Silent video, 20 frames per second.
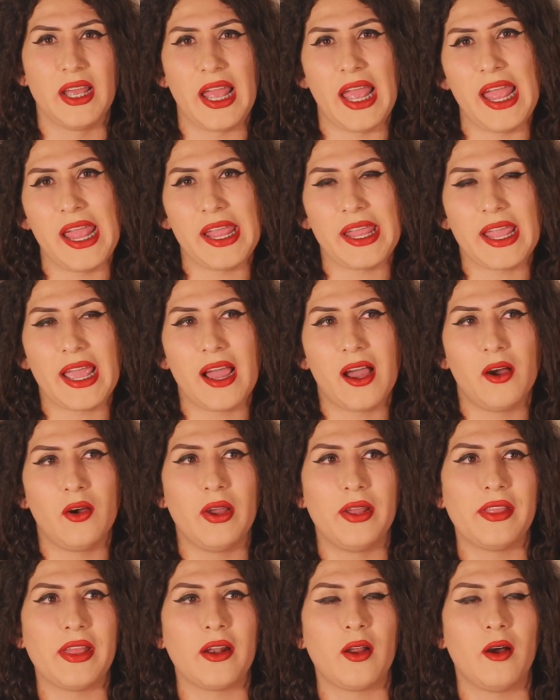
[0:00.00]
hang
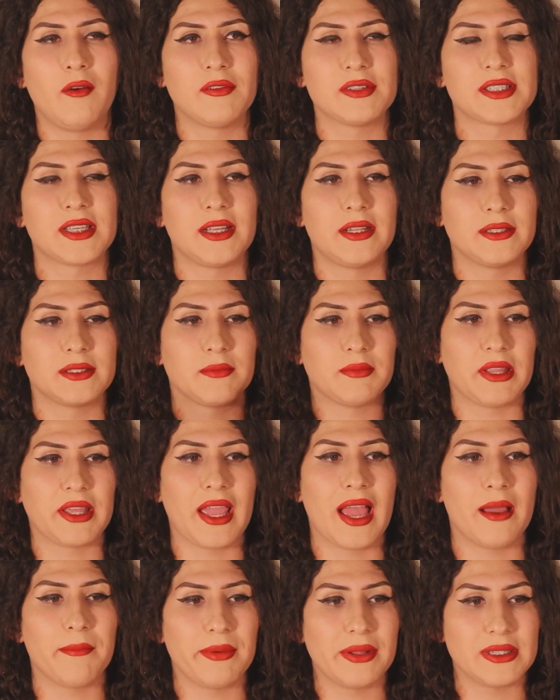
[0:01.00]
out and then all of a sudden something
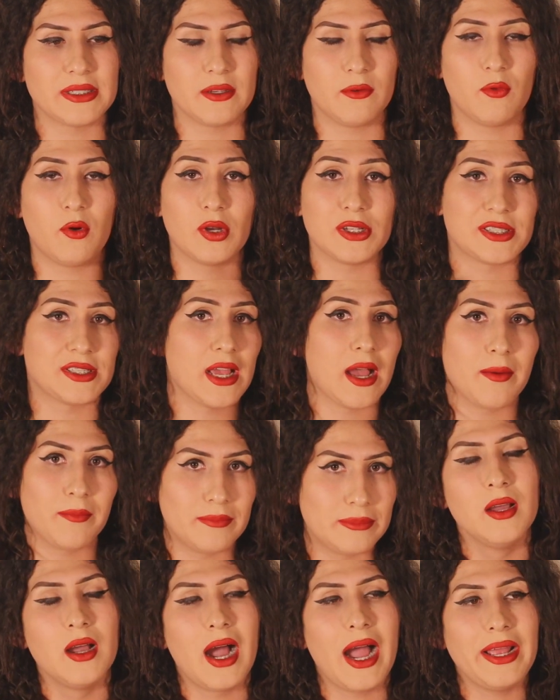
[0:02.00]
happens and what's up.